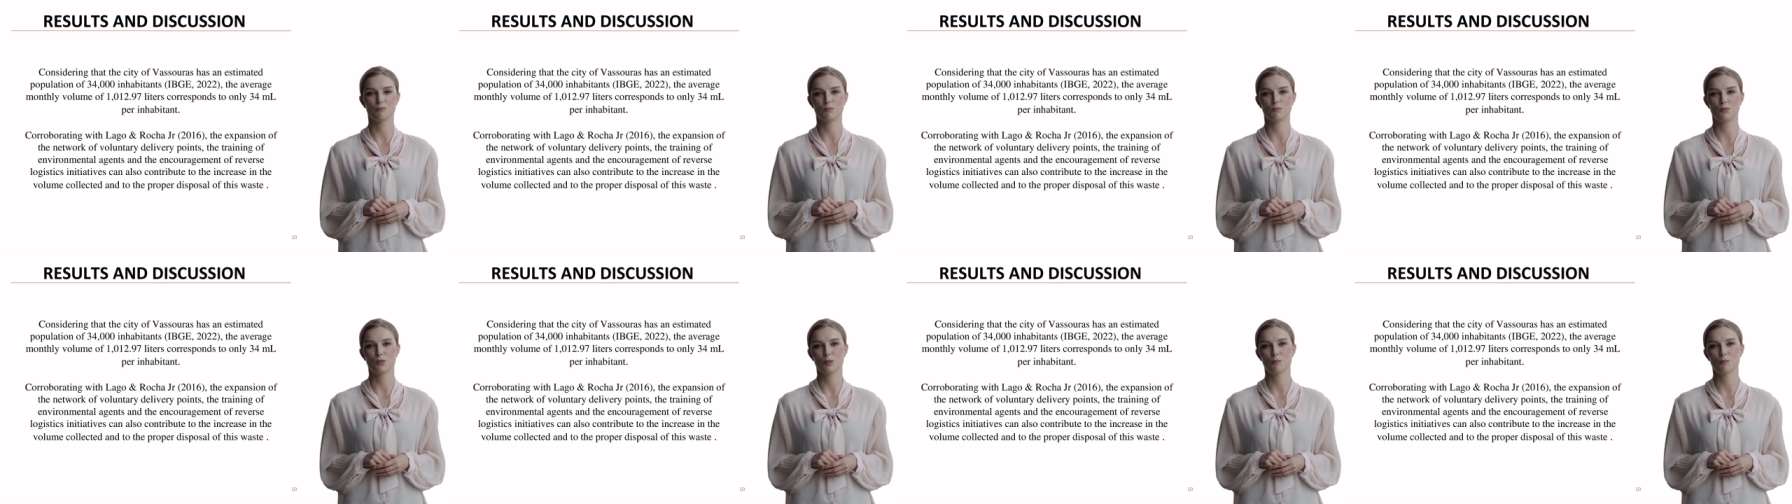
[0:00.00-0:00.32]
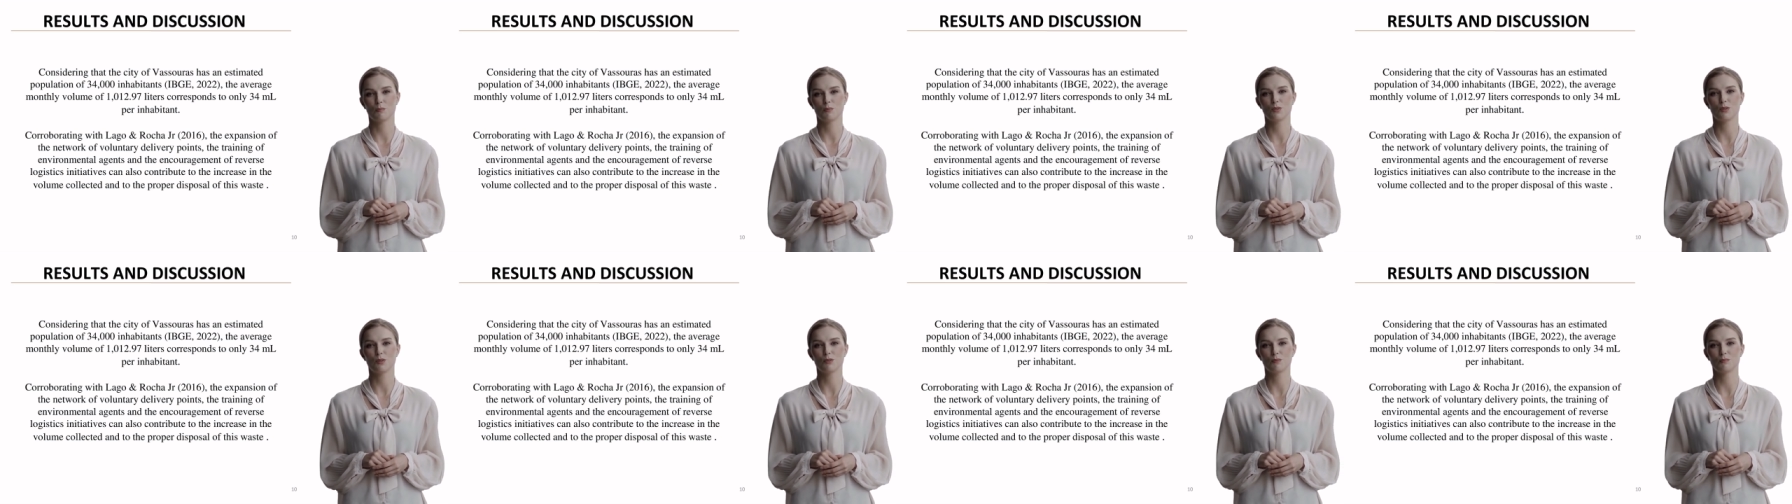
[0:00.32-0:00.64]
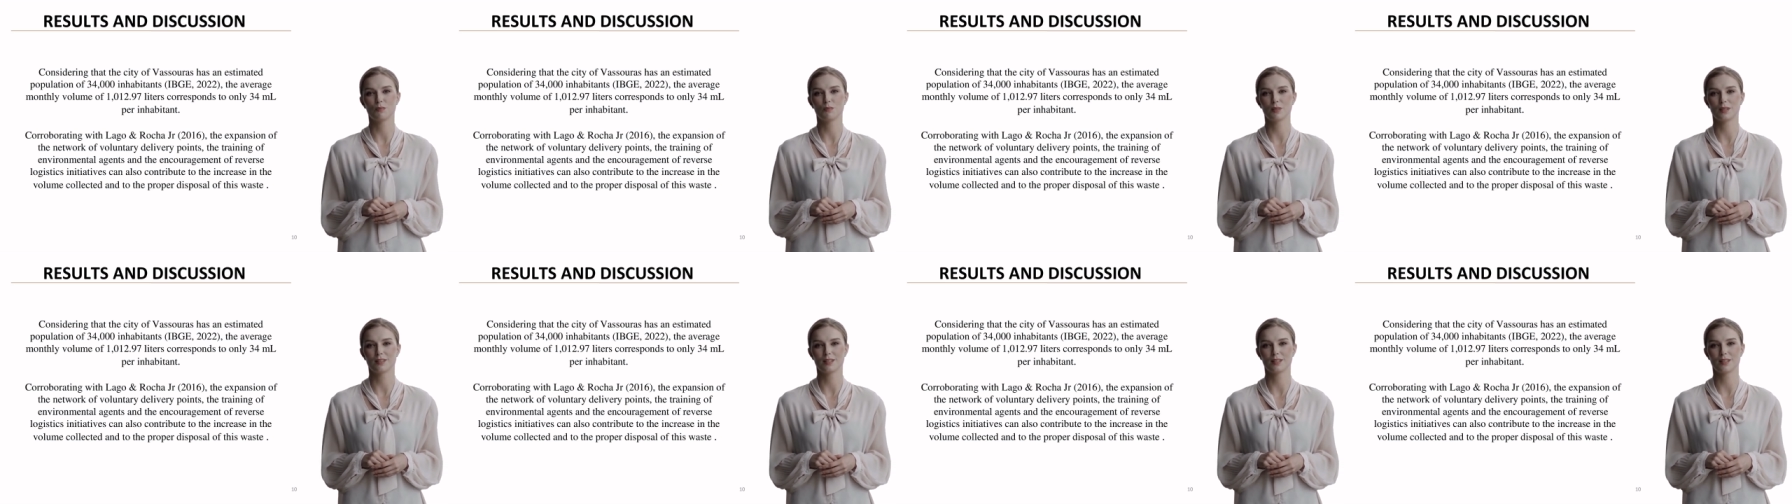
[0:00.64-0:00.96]
for
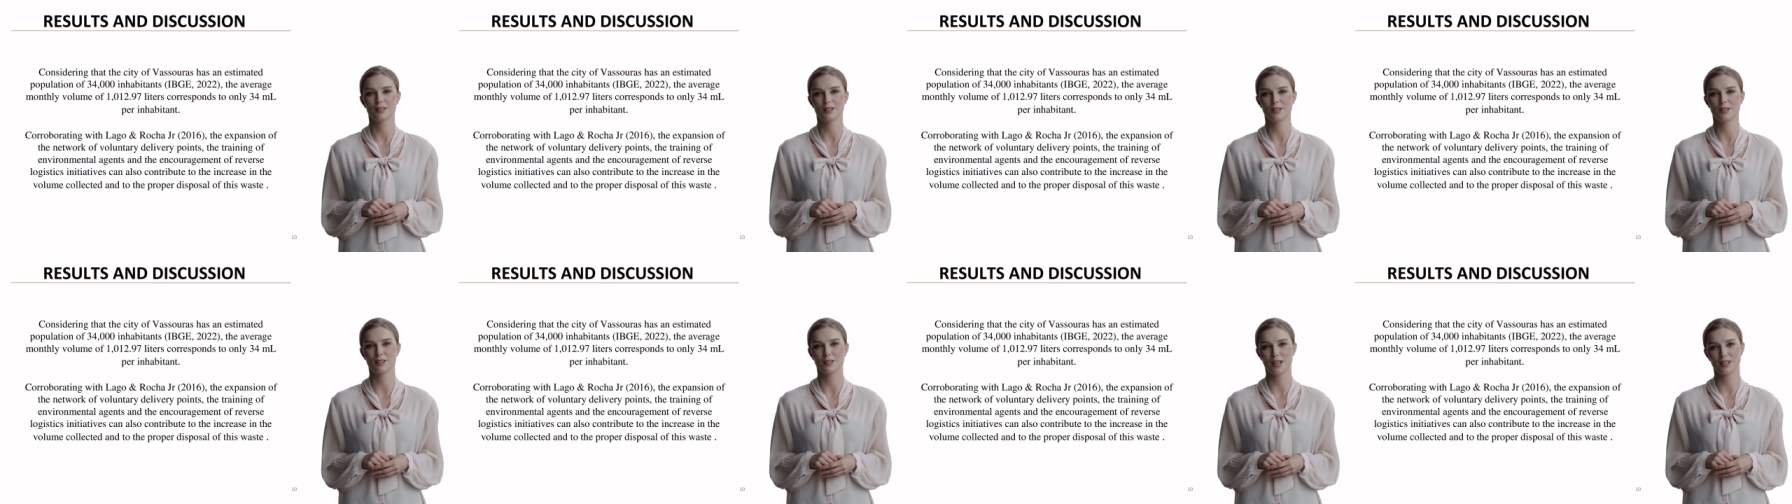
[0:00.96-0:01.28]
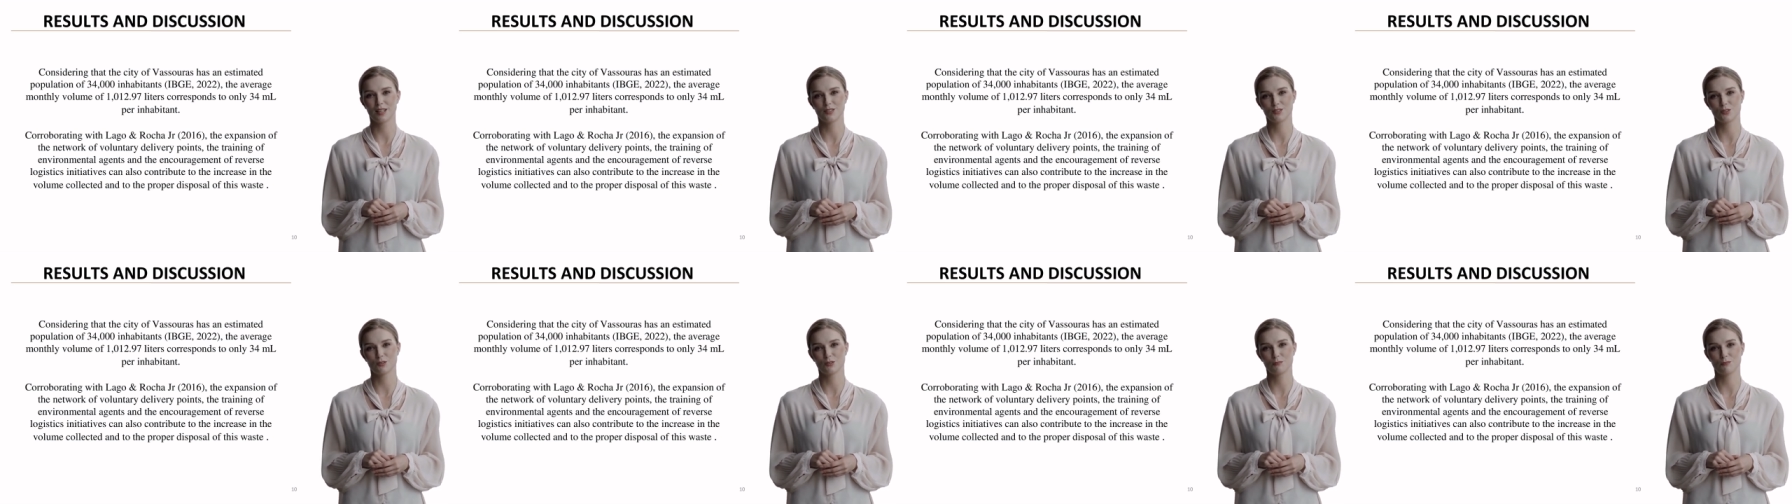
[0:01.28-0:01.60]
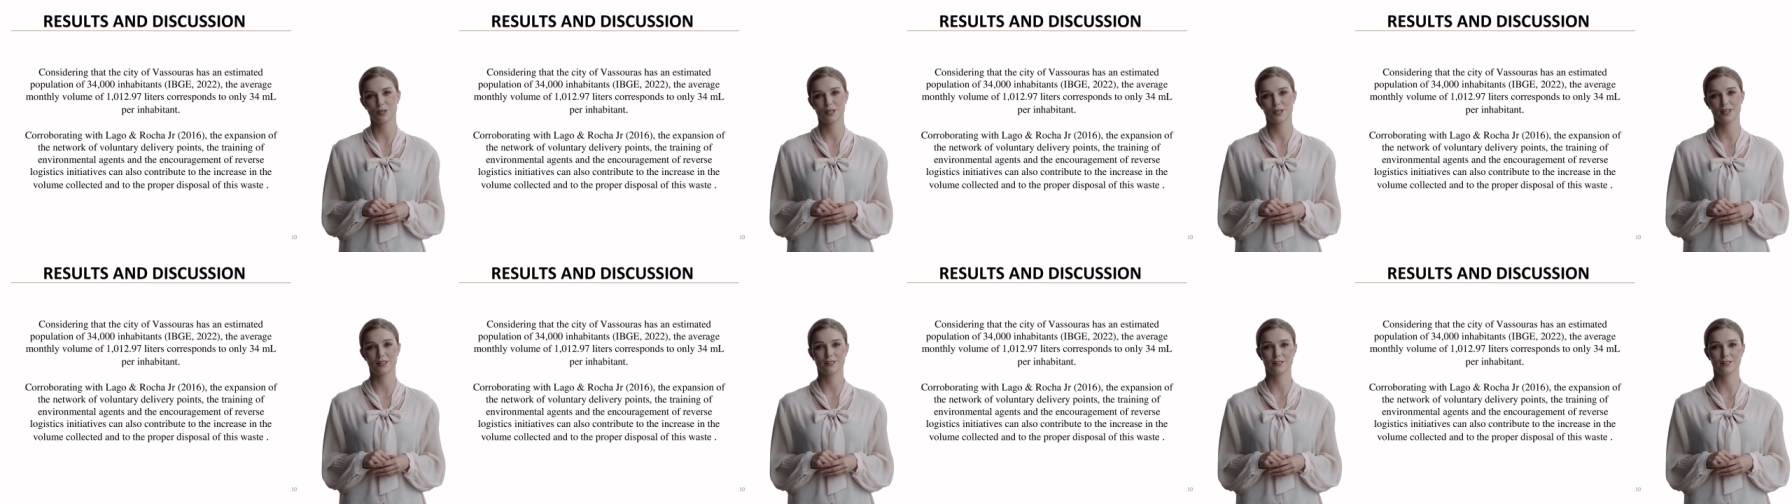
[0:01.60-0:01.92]
improvement in collection
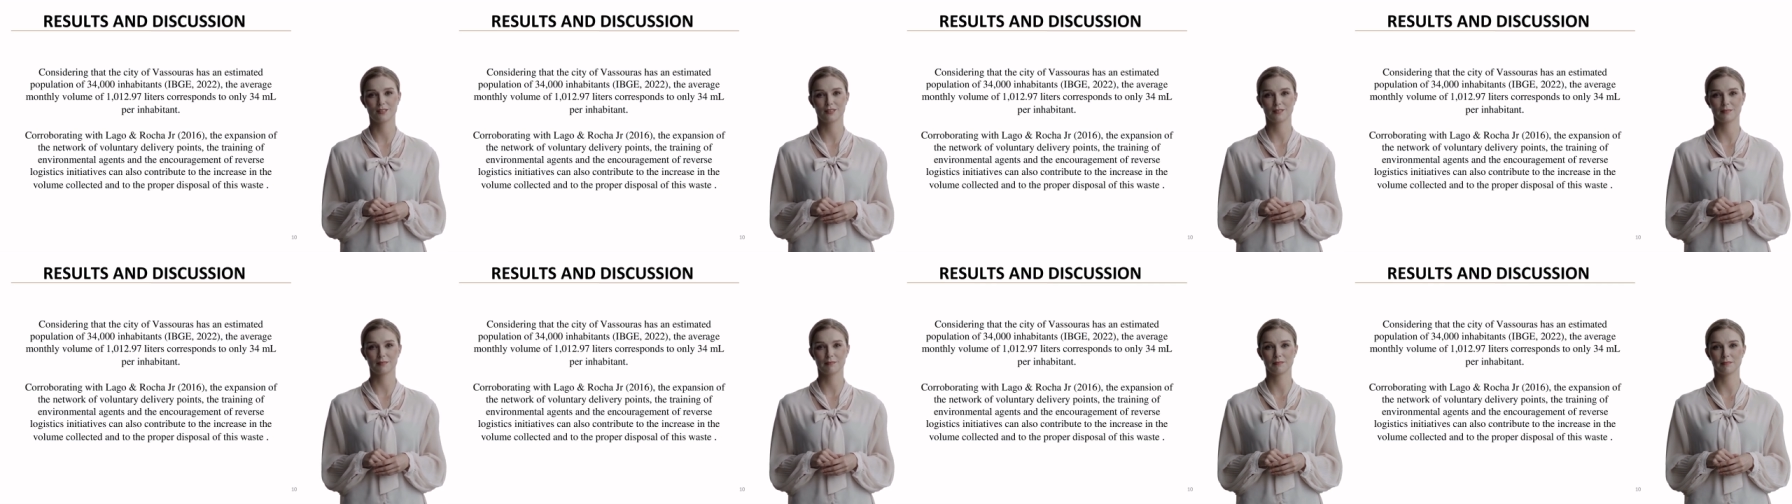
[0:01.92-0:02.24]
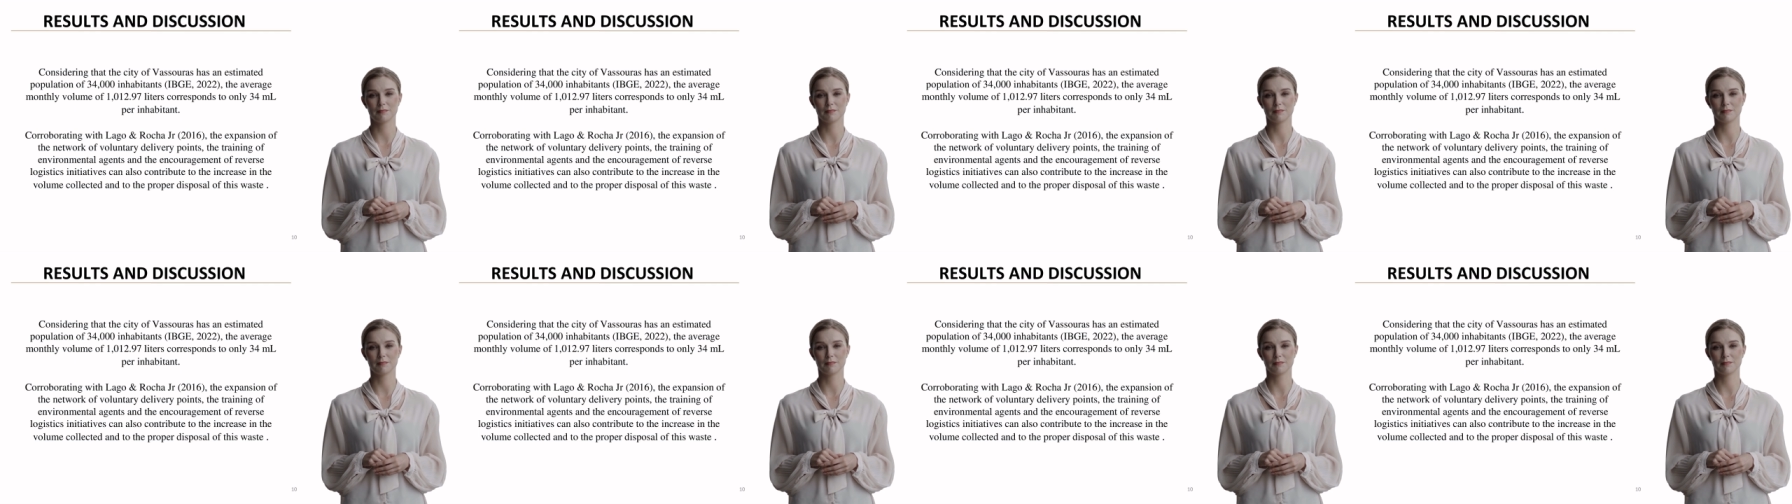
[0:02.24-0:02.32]
rates.